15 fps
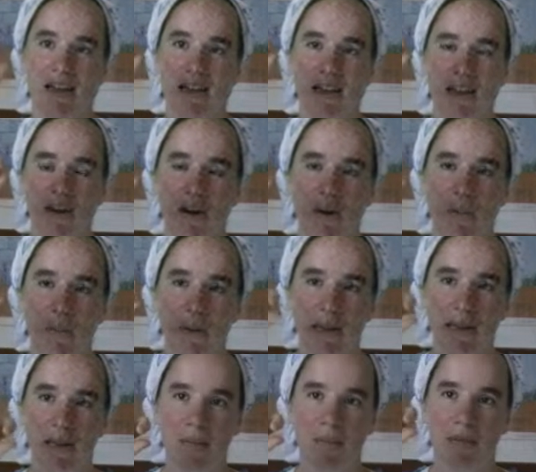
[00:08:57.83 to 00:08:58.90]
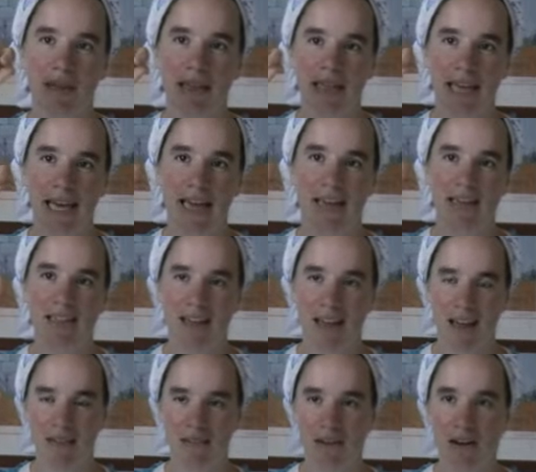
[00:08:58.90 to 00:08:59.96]
that opens that gate to
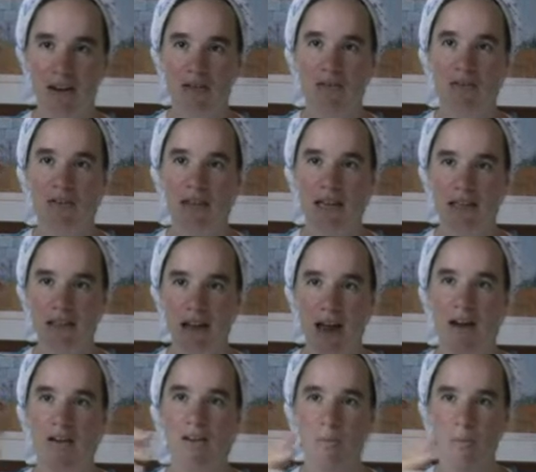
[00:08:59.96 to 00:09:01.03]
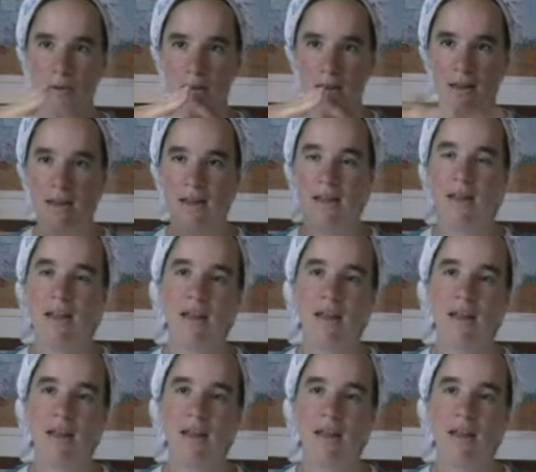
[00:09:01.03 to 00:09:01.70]
heaven for the entire community.